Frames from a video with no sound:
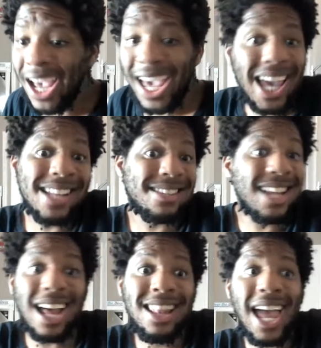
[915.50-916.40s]
It's
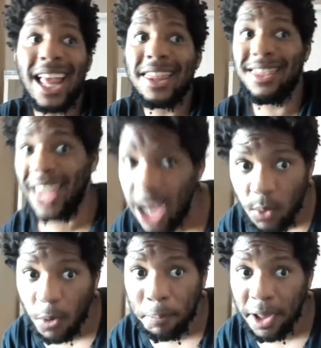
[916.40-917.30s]
not like they
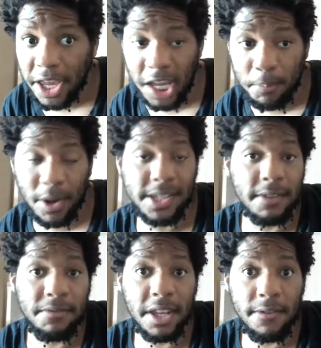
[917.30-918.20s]
were playing impressive
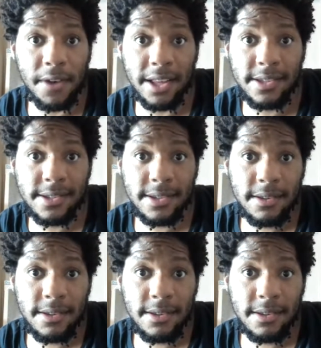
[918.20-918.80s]
defense.